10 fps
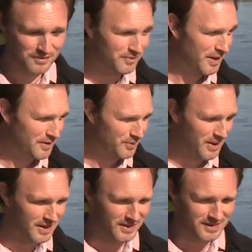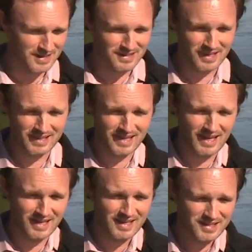flood threat and things like
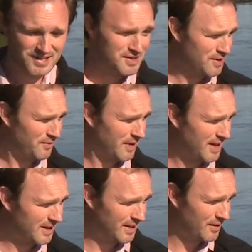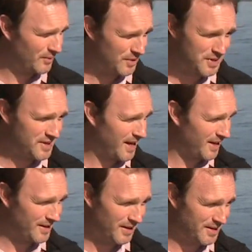that. It's easy to forget that we just
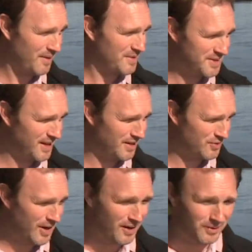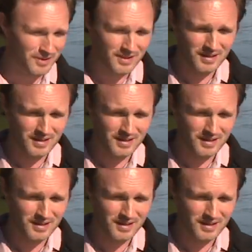had a devastating drought.